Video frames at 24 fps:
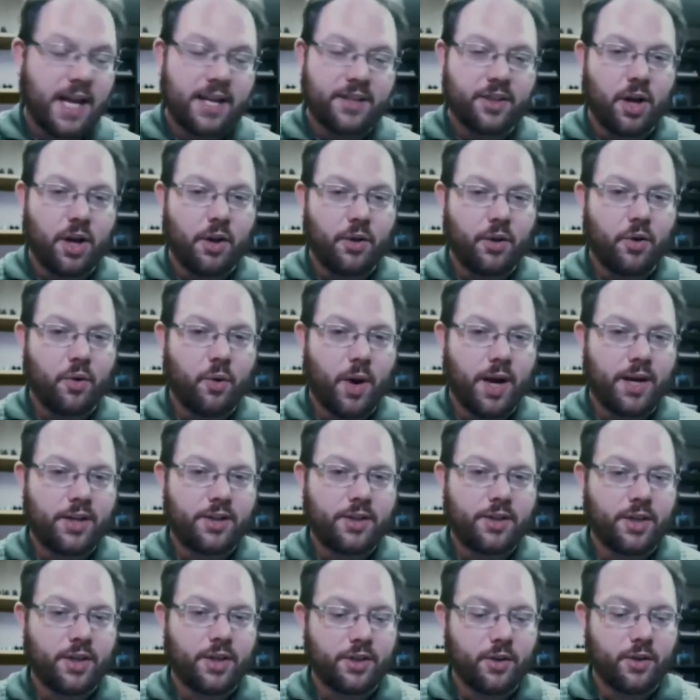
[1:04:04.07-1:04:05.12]
that's all the
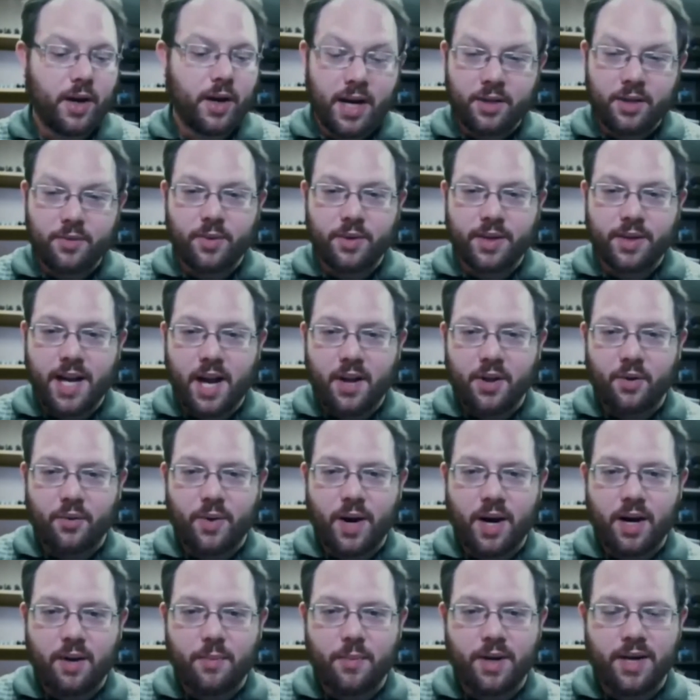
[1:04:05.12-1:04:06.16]
questions, so I guess we're down to
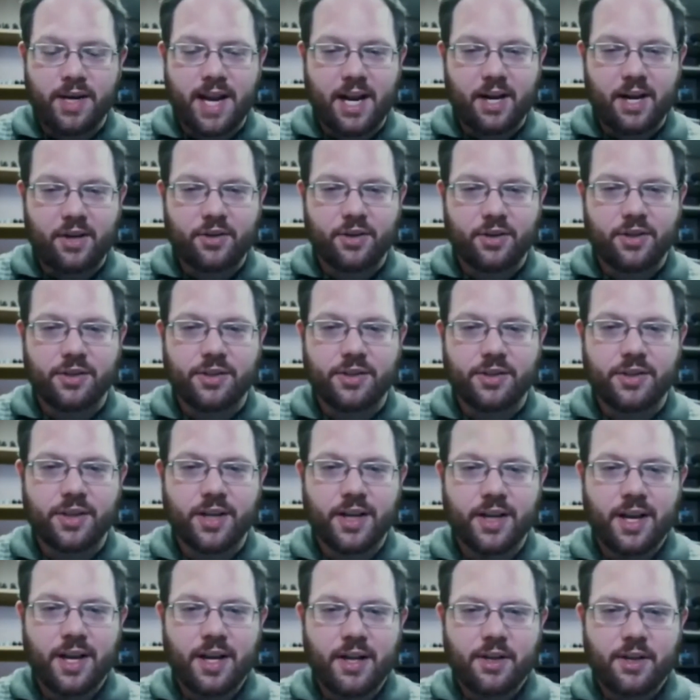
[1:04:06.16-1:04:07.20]
recommendations.
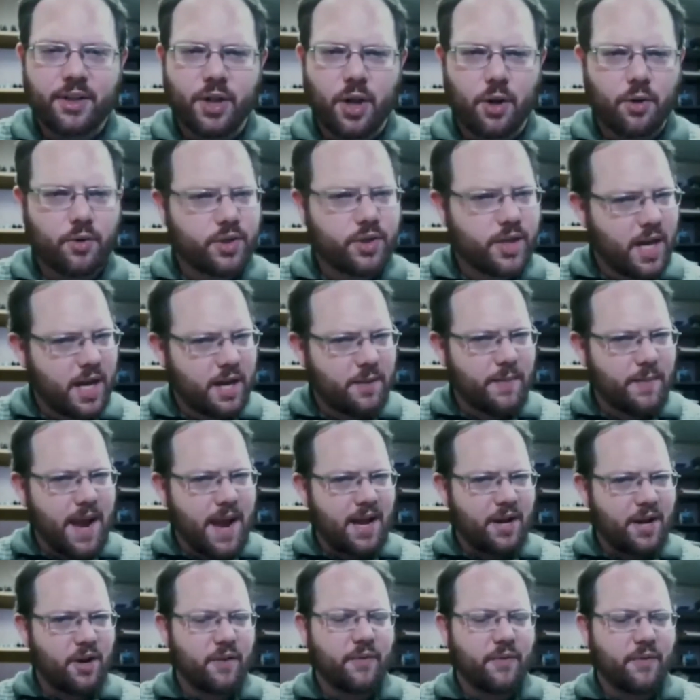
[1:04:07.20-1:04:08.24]
So, Tin
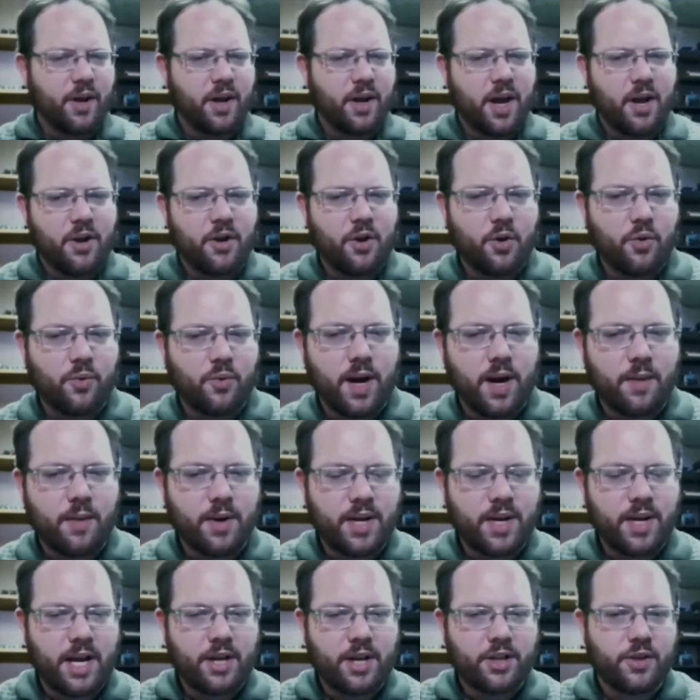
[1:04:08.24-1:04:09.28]
Man, do you have a new
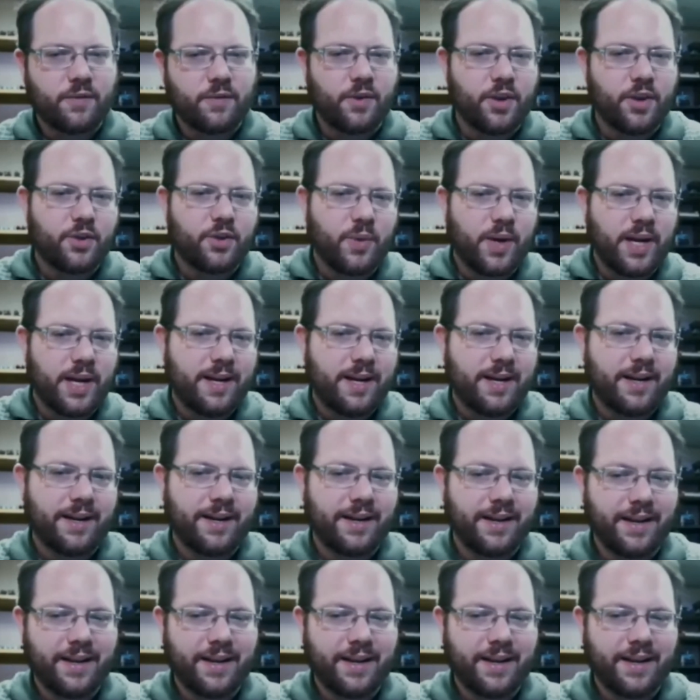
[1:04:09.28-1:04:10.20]
recommendation for this week?